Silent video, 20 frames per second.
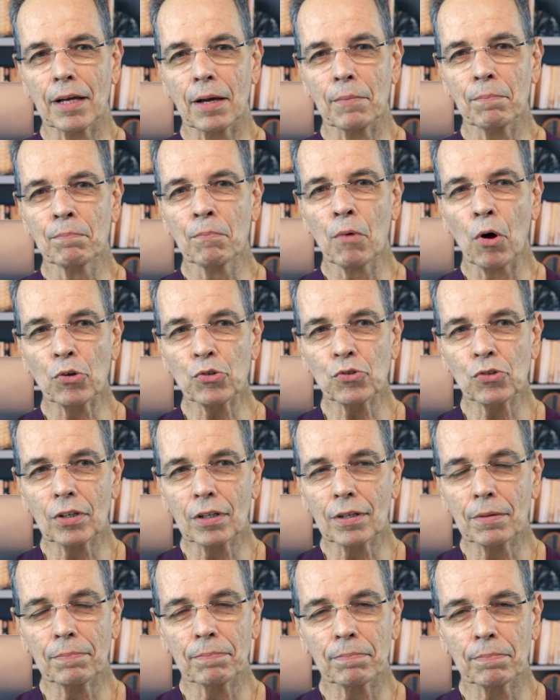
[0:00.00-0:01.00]
Most
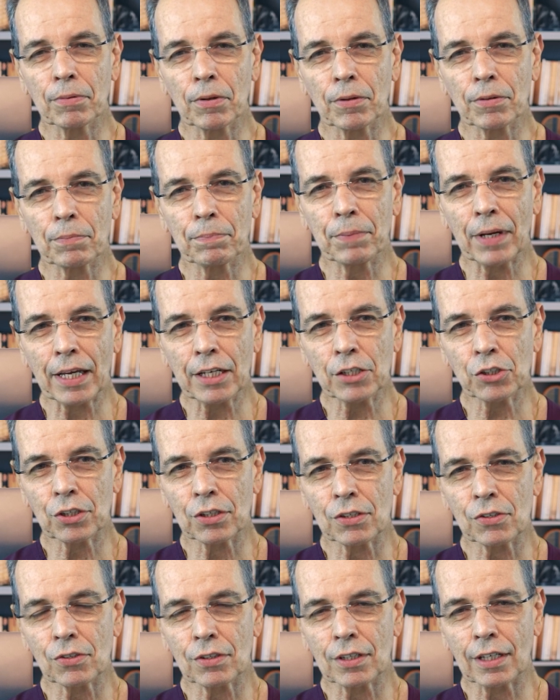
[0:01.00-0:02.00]
of the
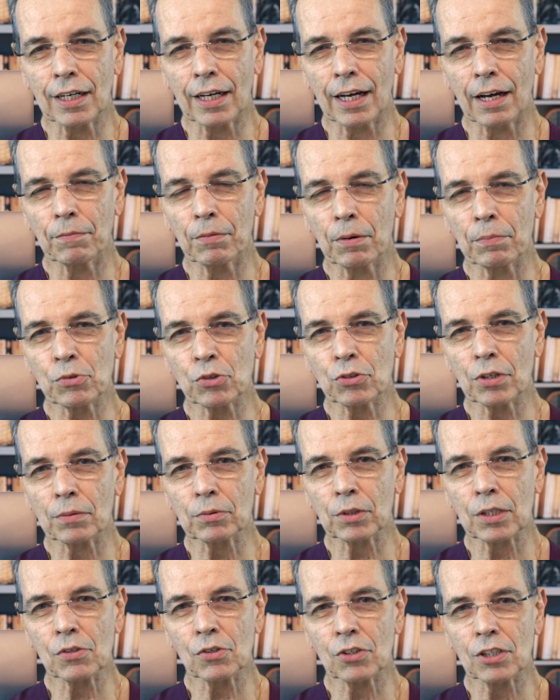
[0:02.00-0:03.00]
patients that have
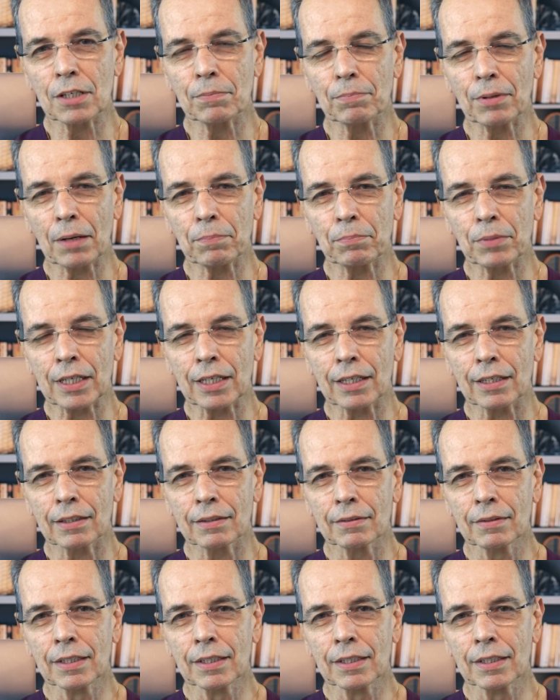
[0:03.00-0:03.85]
obstructive sleep apnea